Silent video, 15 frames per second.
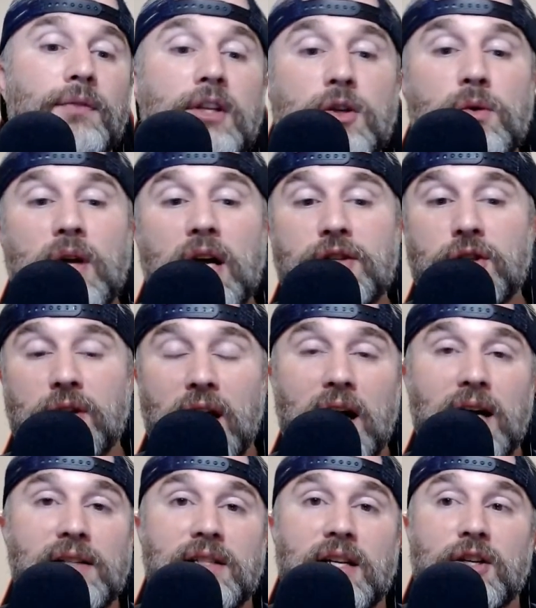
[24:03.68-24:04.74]
Then you got your
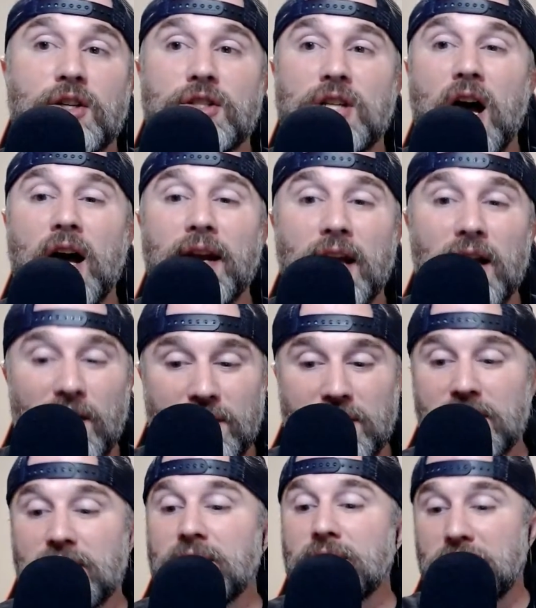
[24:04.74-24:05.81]
guys like your Todd
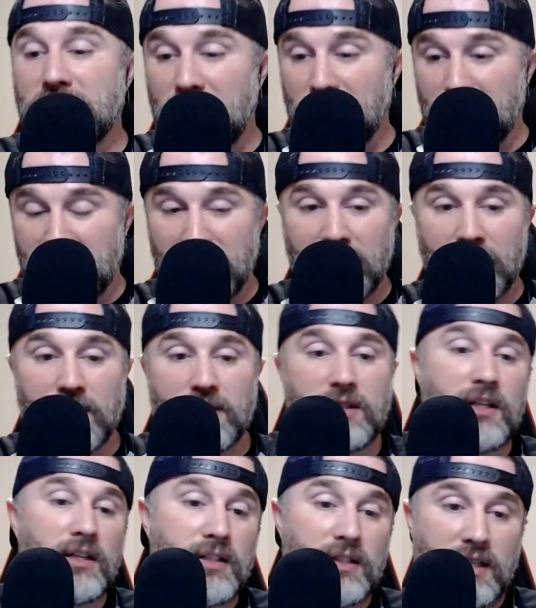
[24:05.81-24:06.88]
Helton's,
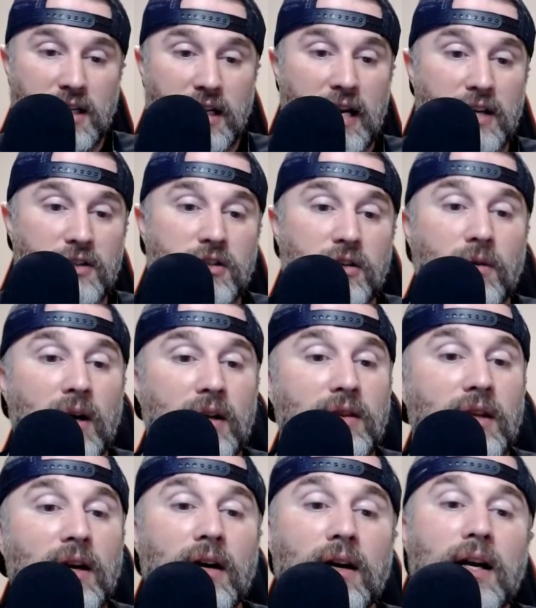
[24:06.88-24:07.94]
Tennessee connection right
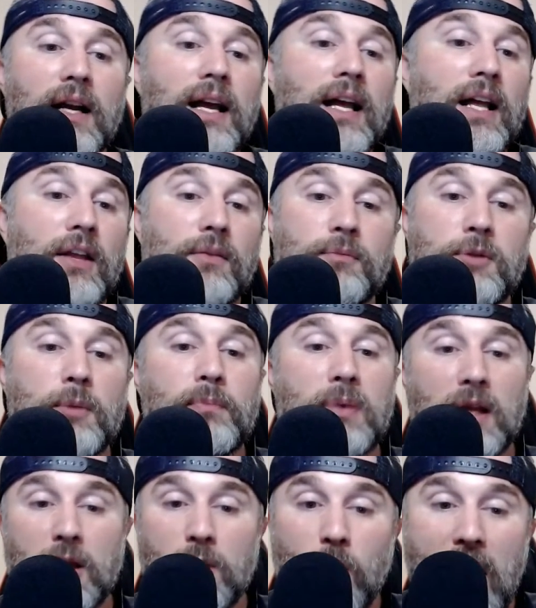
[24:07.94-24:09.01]
there. Your
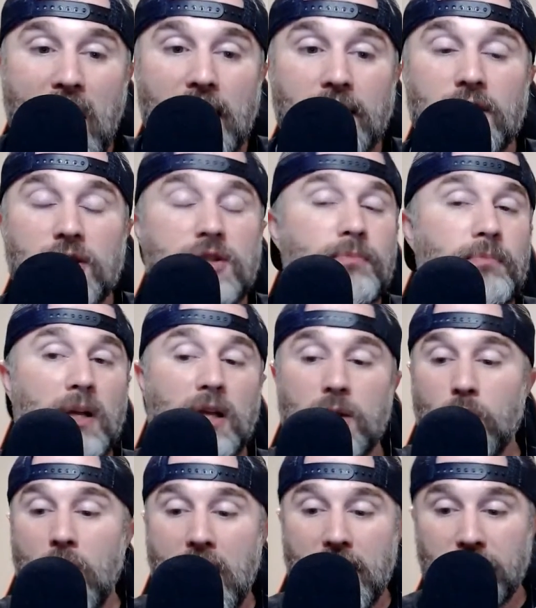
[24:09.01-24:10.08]
Billy Wagner's. Billy
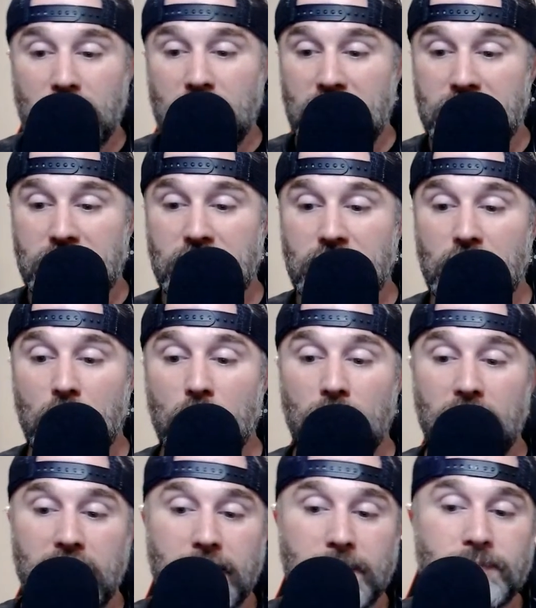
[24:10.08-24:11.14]
Wagner needs to go
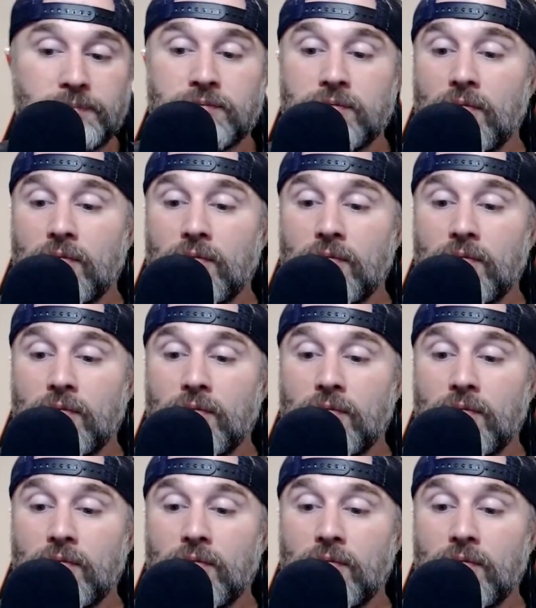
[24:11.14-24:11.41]
in.